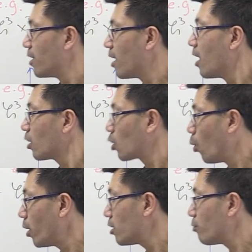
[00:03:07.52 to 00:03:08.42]
the
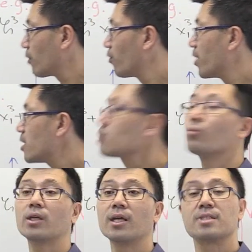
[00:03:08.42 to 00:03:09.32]
coordinate ring for this,
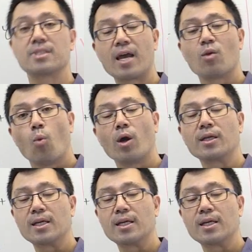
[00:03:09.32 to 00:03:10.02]
we can say what